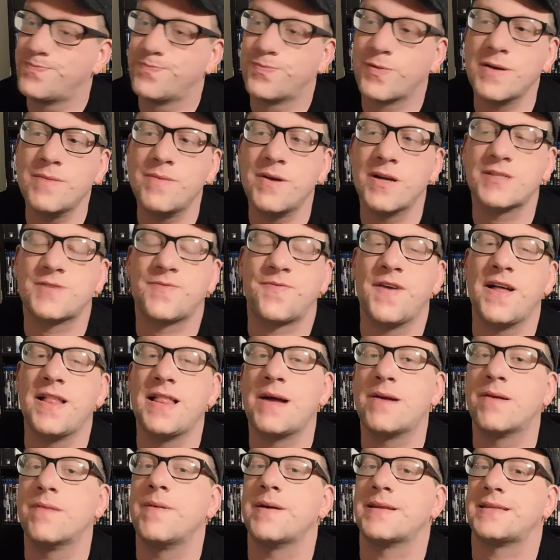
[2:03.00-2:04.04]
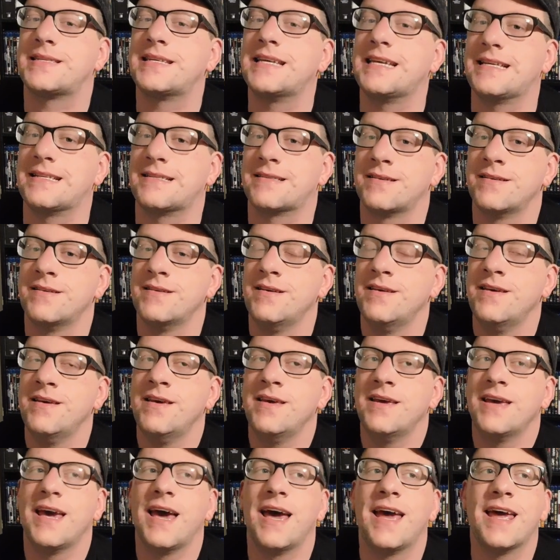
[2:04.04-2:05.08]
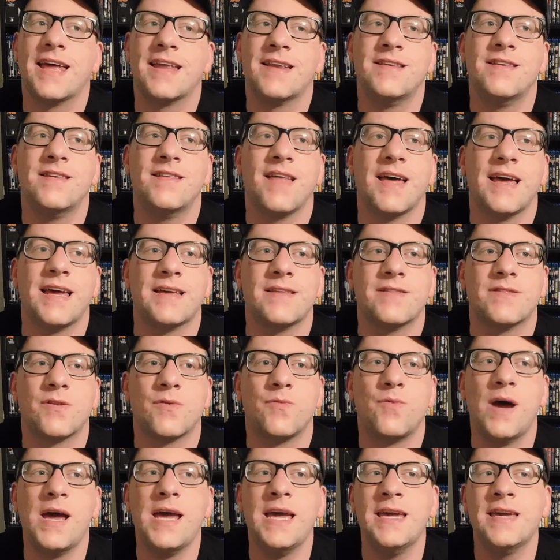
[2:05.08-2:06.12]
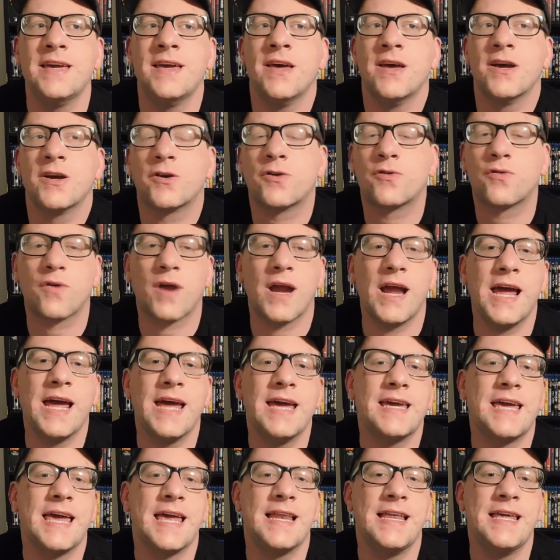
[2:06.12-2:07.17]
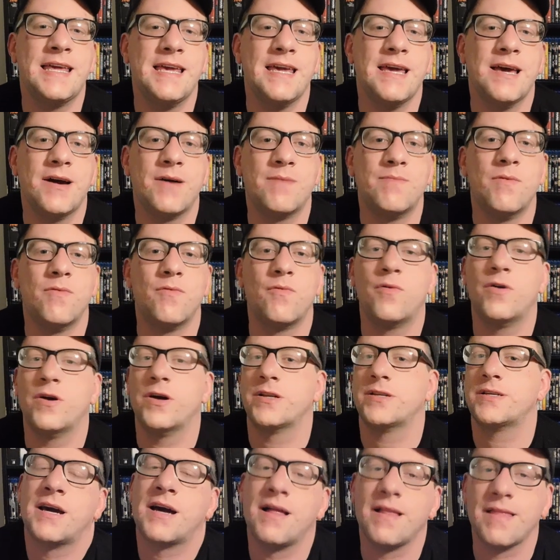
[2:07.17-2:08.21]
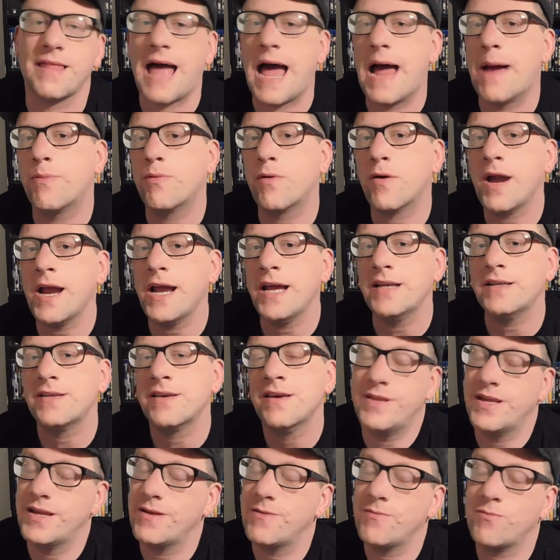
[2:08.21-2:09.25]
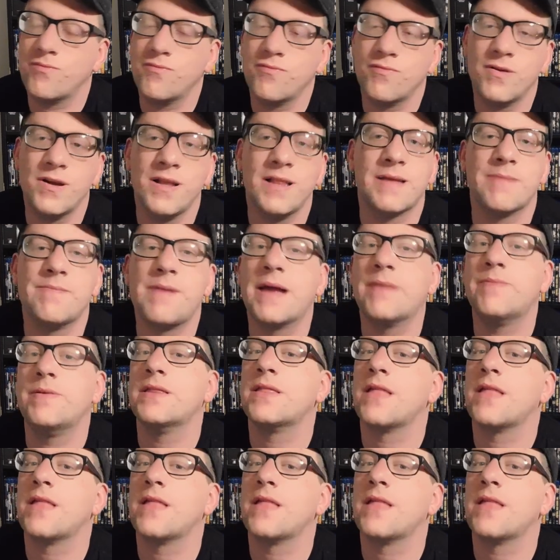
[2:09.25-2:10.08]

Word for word: pretty much fell out of my seat. And like the way Craig and him would collaborate, it really made me